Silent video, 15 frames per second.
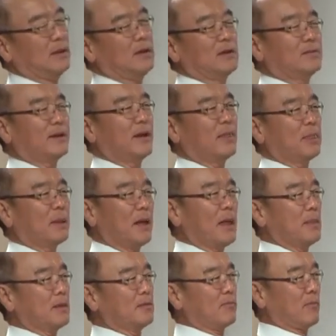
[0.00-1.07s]
even at the
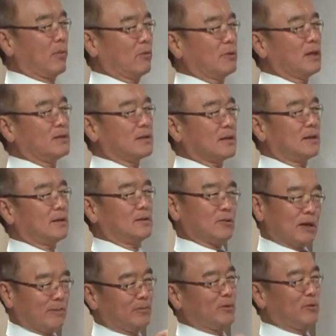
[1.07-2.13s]
end of today's class, you
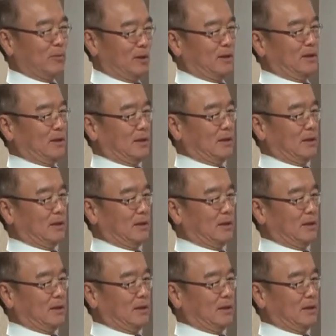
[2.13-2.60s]
come to me.